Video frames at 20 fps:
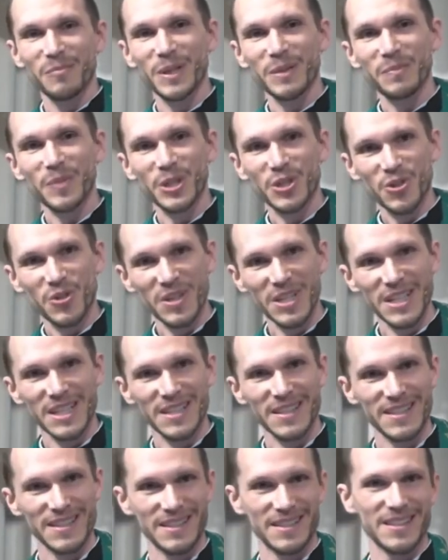But
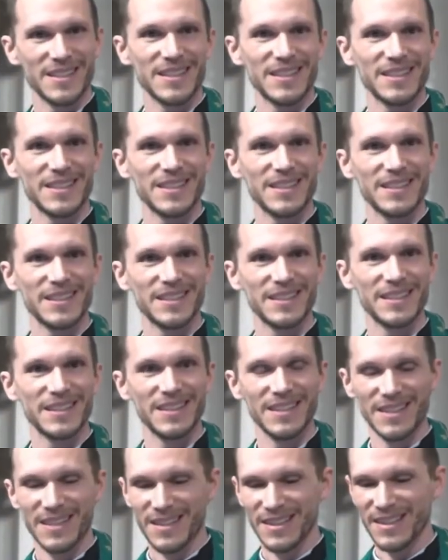Patrice
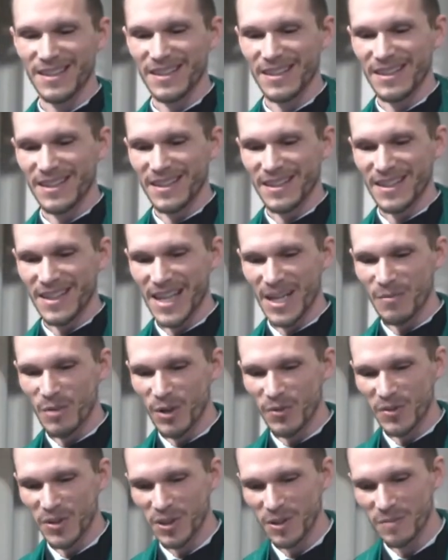came
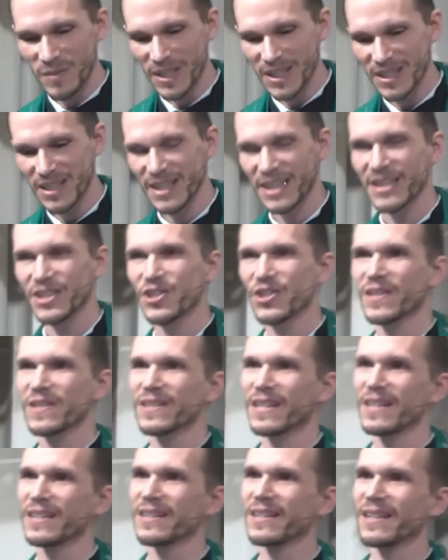over to me and she
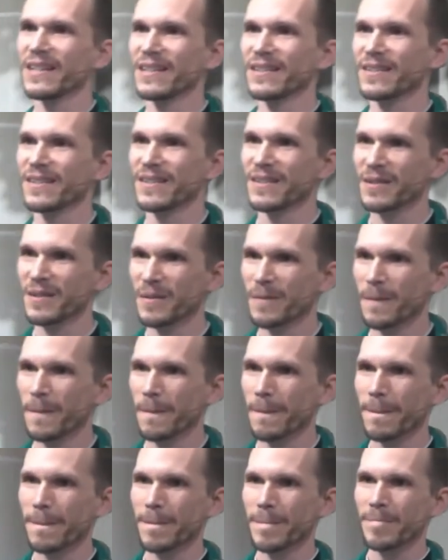said this
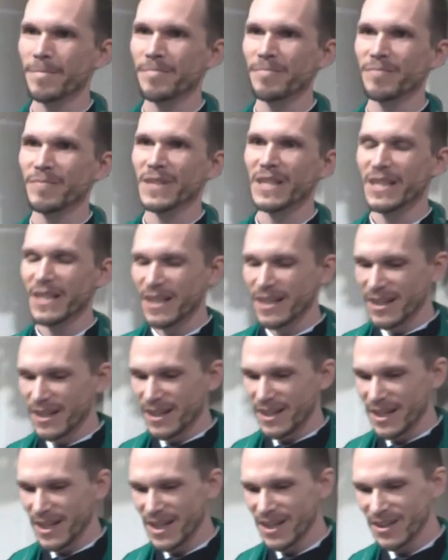
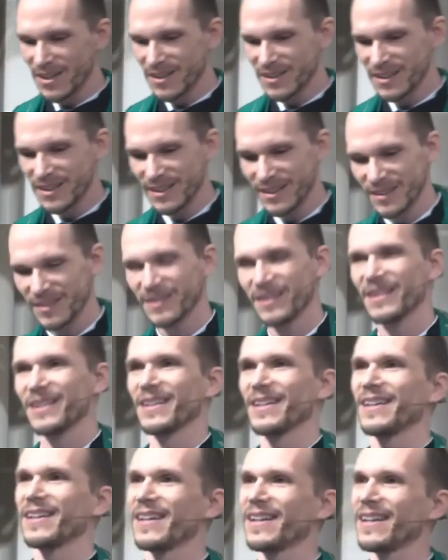Aaron,
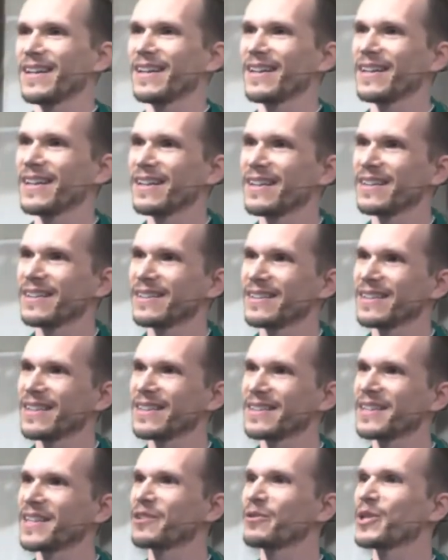
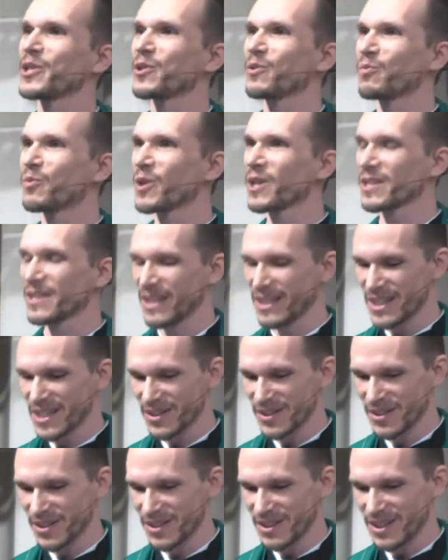I think we should work
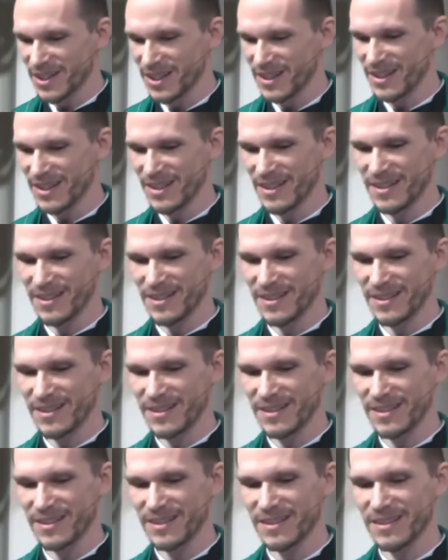together on
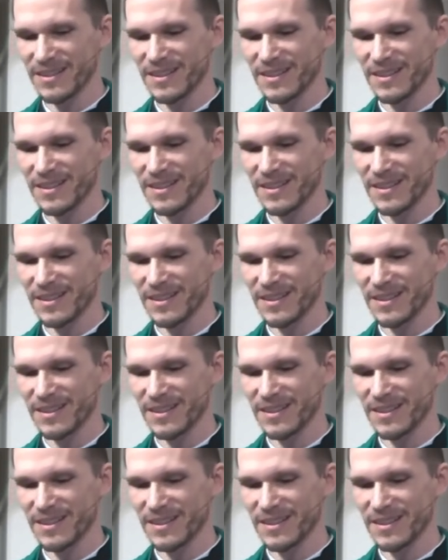this.